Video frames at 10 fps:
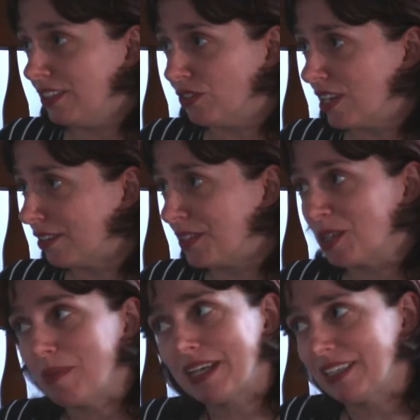You're not mm-hmm. going to
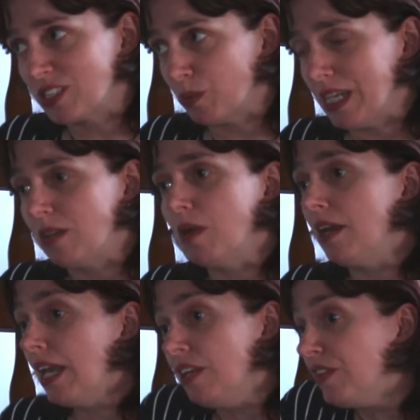come back next week.
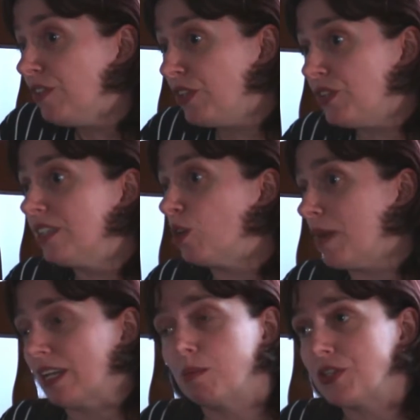And, even if you did go
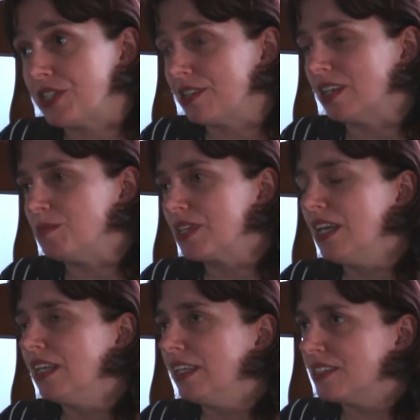back a bunch of times,
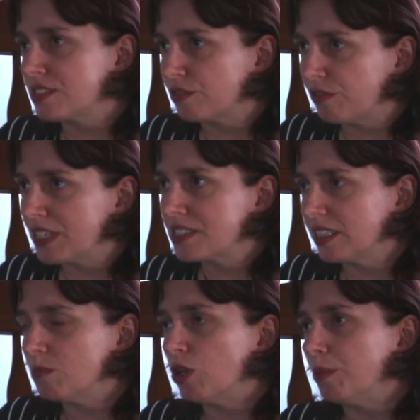it's to fix it
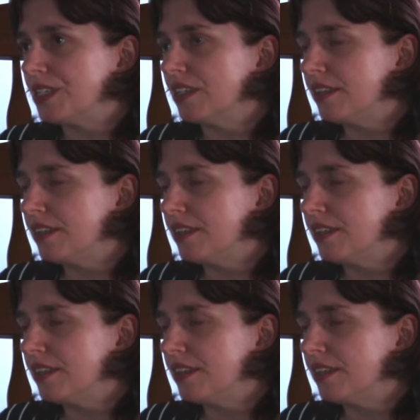in the moment.